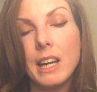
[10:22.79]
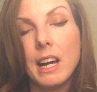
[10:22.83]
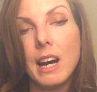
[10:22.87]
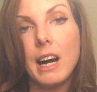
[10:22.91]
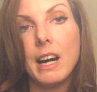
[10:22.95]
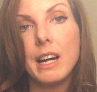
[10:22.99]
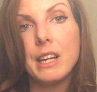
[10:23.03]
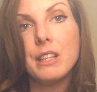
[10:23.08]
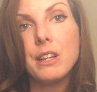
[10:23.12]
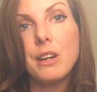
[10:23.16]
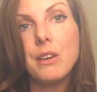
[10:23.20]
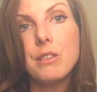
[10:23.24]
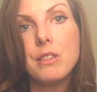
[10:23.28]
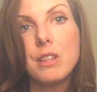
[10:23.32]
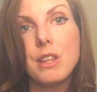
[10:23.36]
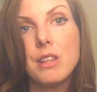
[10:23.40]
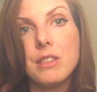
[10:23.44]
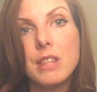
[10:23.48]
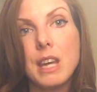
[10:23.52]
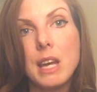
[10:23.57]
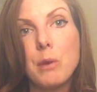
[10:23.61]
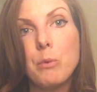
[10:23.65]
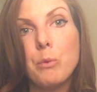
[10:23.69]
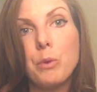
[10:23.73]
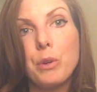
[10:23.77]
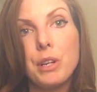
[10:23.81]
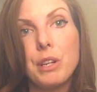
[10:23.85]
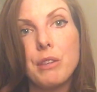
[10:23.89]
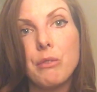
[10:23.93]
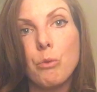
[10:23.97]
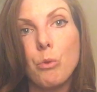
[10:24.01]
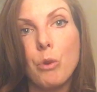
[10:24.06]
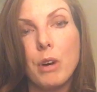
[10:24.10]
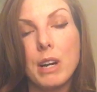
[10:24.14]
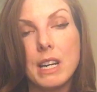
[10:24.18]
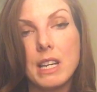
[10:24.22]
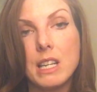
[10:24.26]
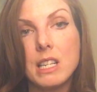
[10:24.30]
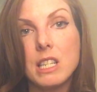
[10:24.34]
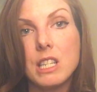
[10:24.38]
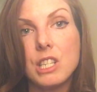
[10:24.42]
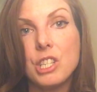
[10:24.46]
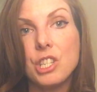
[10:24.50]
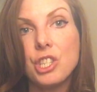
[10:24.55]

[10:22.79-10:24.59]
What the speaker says: I know that they would have wanted to